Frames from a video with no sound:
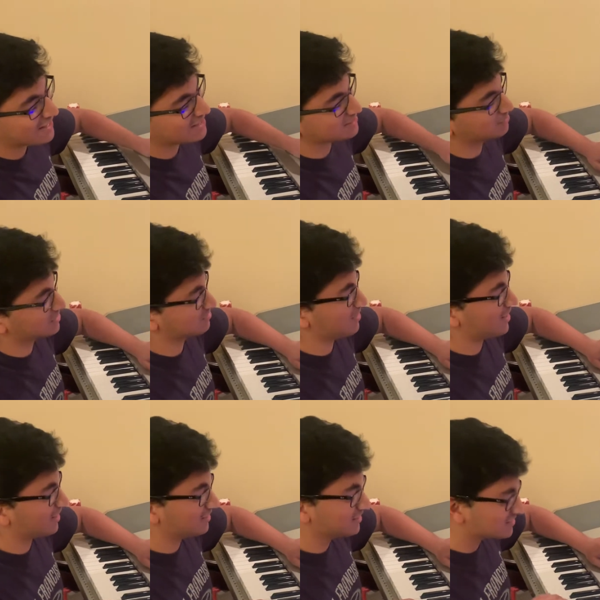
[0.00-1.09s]
as much, man.
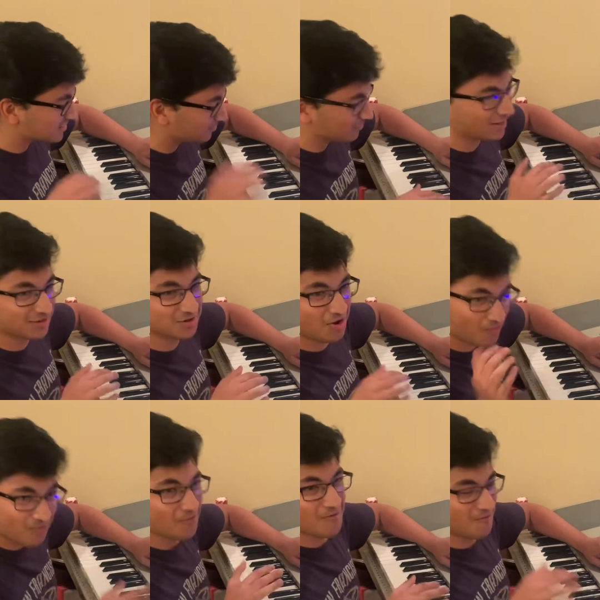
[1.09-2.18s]
I need some
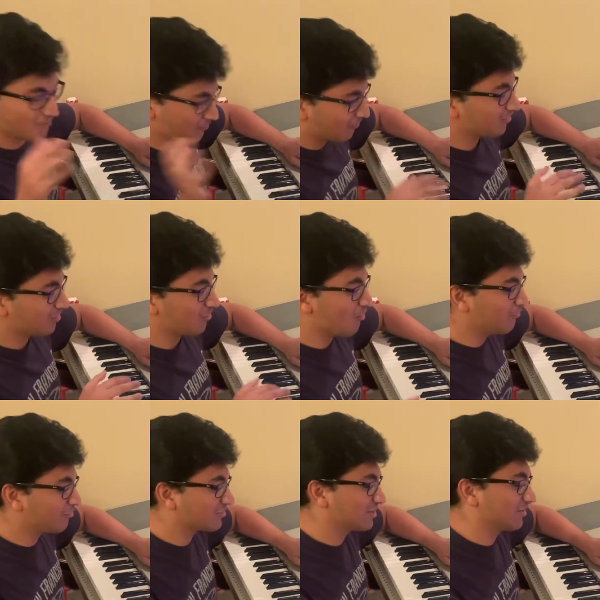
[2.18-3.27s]

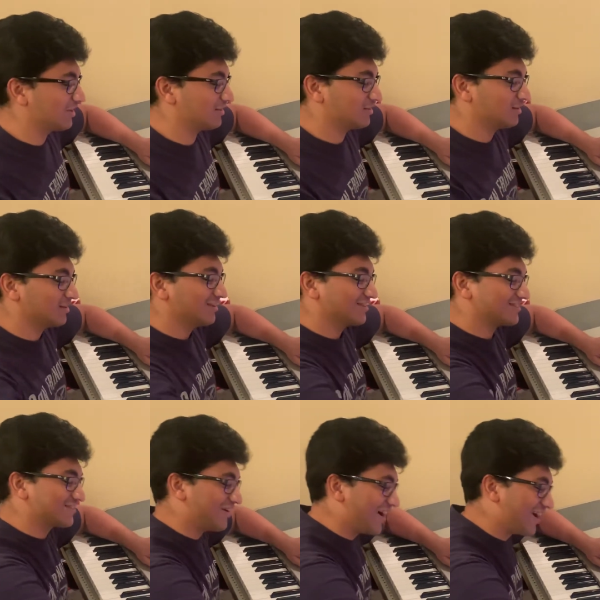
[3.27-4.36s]
oomph to it.
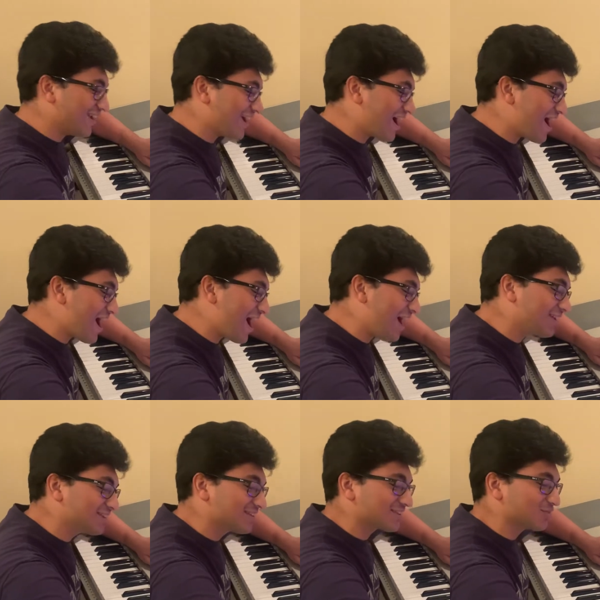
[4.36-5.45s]
So I
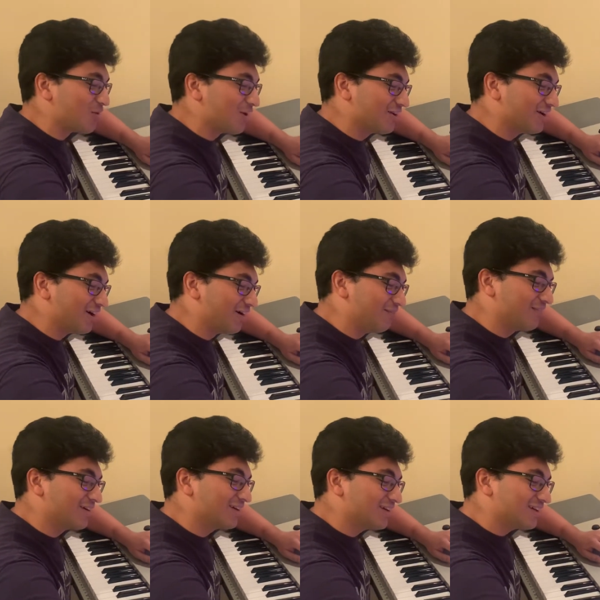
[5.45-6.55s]
added this one,
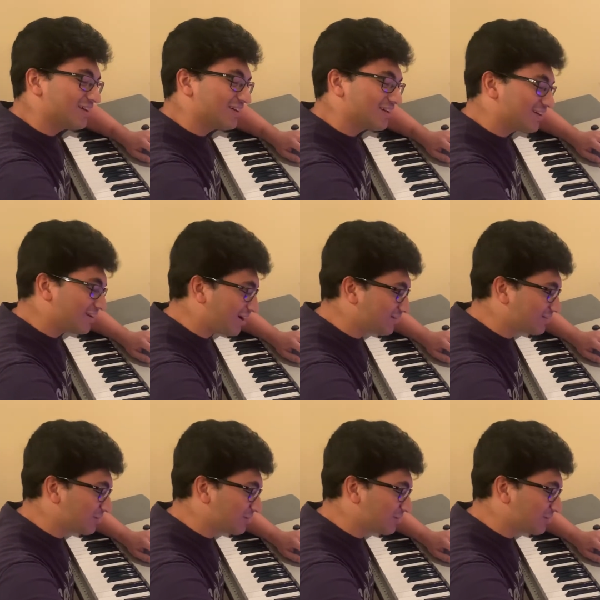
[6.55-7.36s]
the